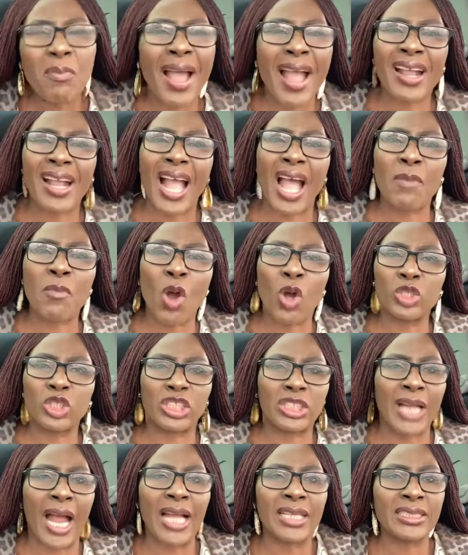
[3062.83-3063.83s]
Makabo
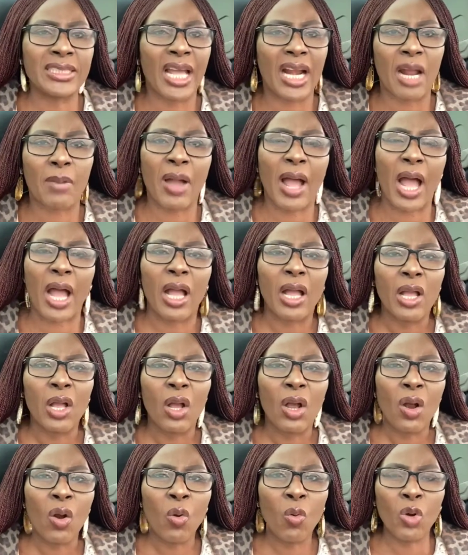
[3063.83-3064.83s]
shandaraba.
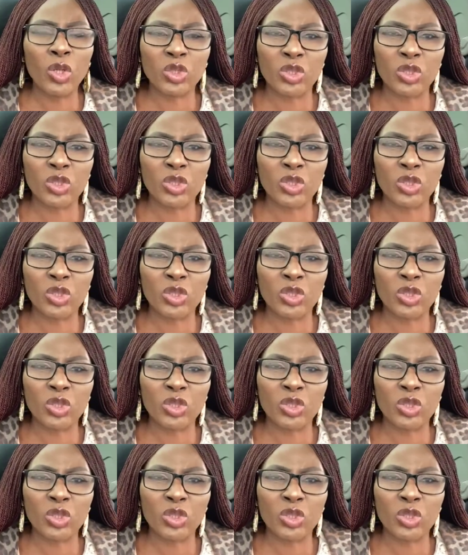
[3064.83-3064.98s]
Who